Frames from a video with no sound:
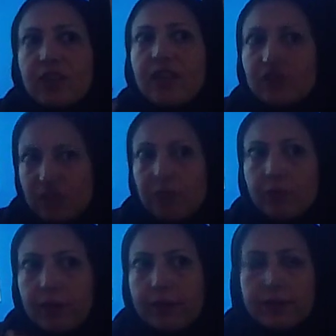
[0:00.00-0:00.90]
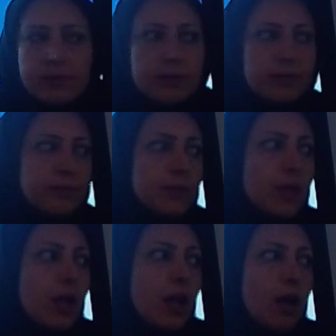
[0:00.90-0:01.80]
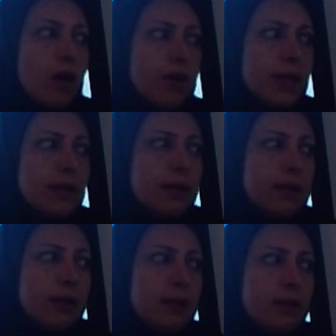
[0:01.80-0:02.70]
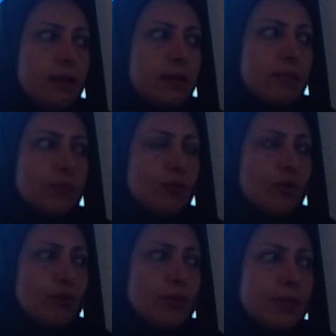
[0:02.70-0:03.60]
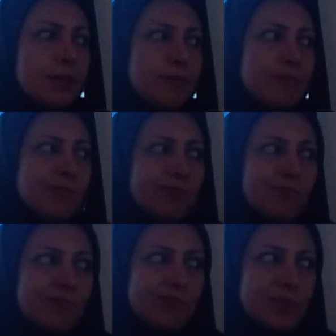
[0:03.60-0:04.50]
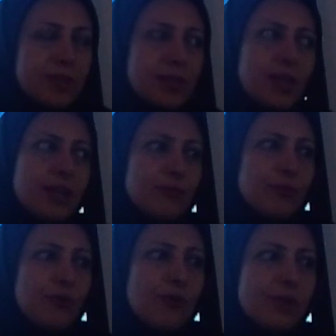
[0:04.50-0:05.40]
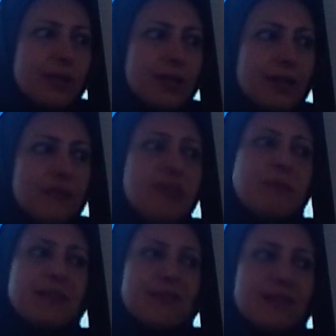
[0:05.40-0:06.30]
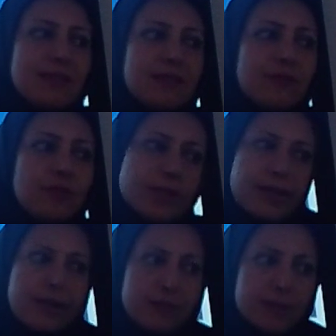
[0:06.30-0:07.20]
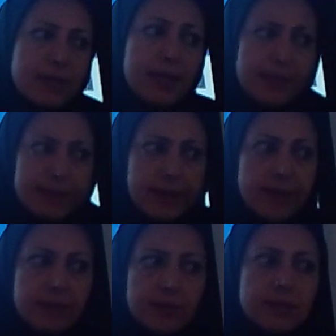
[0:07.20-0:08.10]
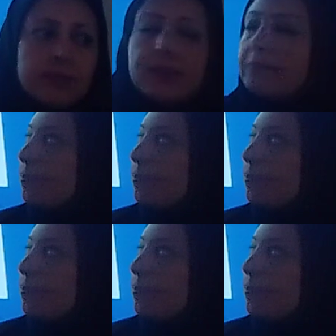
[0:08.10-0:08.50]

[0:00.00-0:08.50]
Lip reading: change in breast. Okay, go to the slide for women, for girls. In girls, the